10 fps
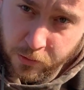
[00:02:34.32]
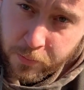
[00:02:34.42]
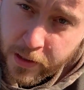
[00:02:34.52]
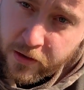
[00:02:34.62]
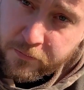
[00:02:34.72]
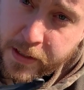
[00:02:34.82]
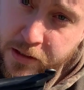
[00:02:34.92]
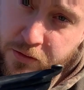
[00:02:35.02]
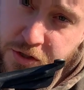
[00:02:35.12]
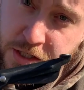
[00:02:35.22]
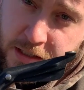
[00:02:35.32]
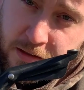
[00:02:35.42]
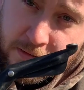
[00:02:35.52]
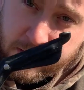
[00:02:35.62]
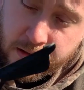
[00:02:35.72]
pair of medical
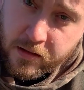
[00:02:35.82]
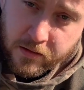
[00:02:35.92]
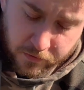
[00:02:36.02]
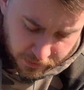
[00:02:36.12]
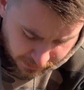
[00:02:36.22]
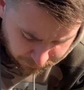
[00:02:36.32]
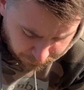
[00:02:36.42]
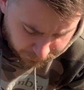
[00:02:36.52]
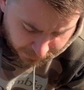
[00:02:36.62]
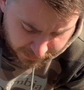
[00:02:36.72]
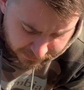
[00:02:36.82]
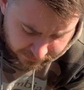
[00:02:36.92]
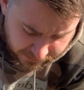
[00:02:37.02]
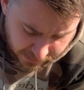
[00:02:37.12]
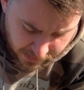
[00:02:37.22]
shears for a couple
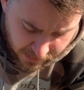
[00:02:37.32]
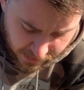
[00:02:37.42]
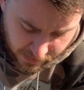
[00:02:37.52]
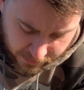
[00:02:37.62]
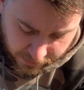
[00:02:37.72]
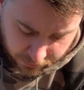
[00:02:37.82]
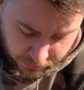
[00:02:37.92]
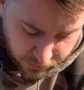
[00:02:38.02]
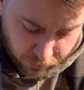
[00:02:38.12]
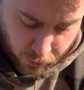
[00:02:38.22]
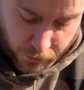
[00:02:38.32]
bucks that are a little more